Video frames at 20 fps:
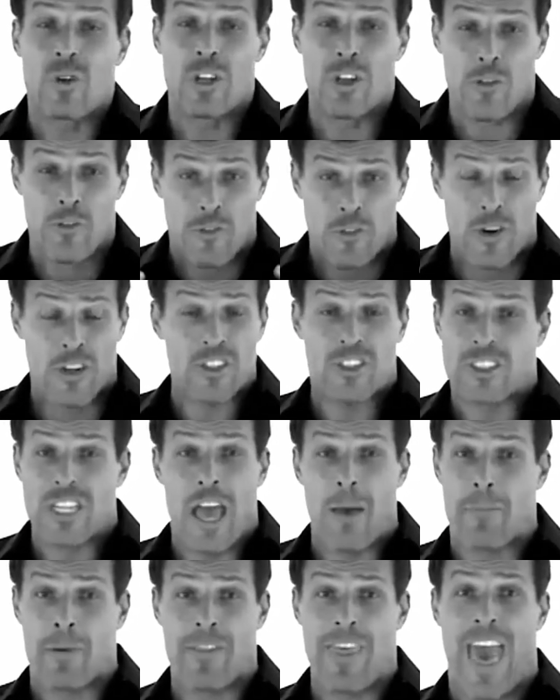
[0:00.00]
where your first
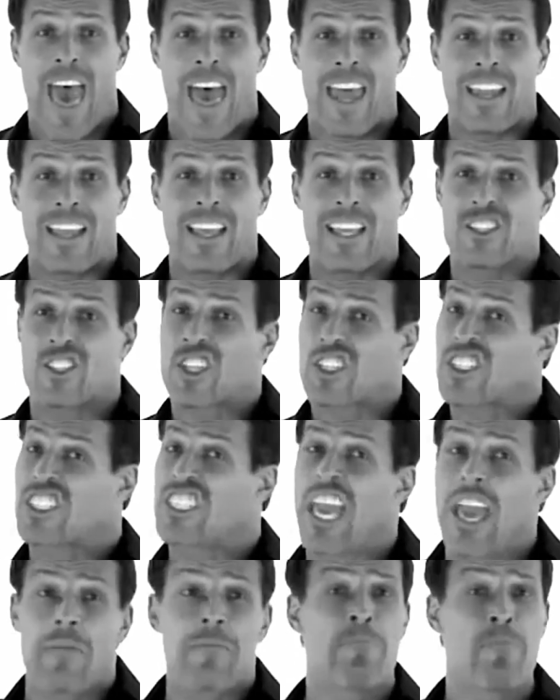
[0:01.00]
step of that is just
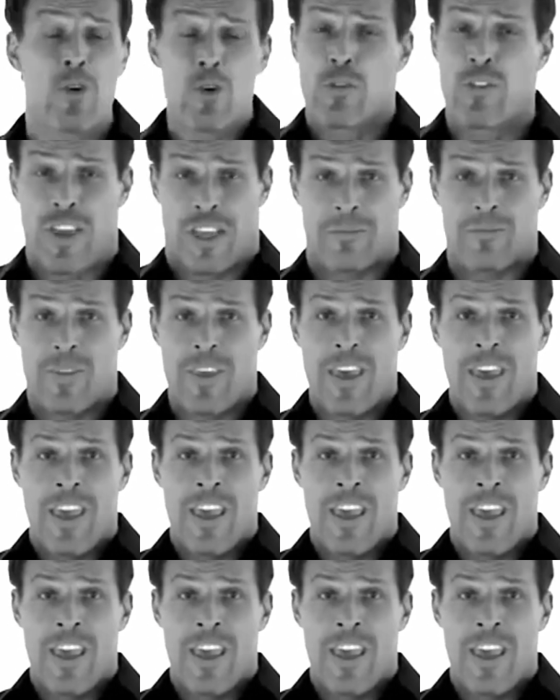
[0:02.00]
get moving.